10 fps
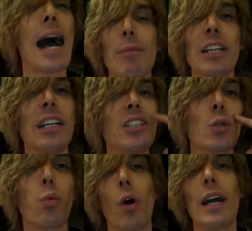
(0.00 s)
I mean, this
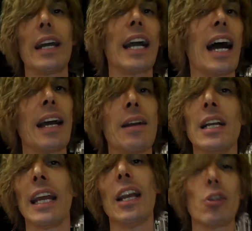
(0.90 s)
is one guy,
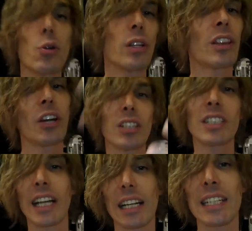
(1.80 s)
he grew a third
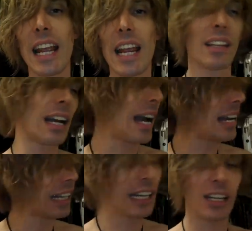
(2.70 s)
set of teeth. I
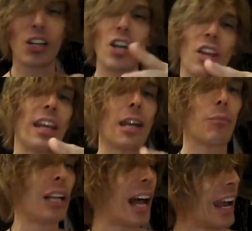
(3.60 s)
ain't kidding you. You think
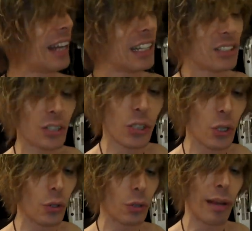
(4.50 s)
I'm lying? It's the
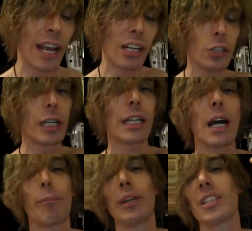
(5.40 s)
truth, man. Look it
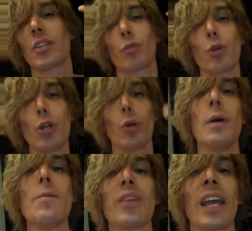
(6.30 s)
up. It's true.